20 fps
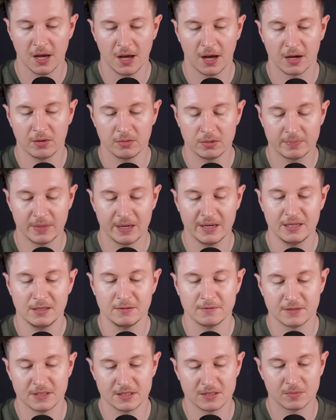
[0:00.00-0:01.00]
I would
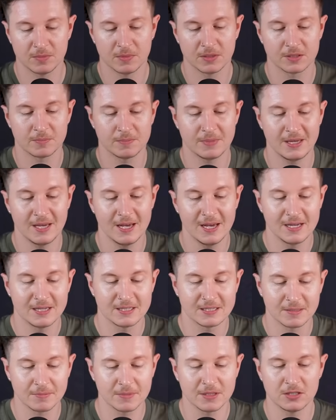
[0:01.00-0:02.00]
believe this must be
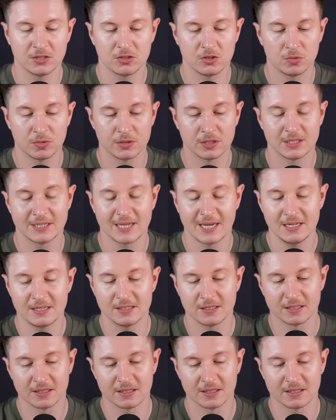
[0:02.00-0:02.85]
something to do with the data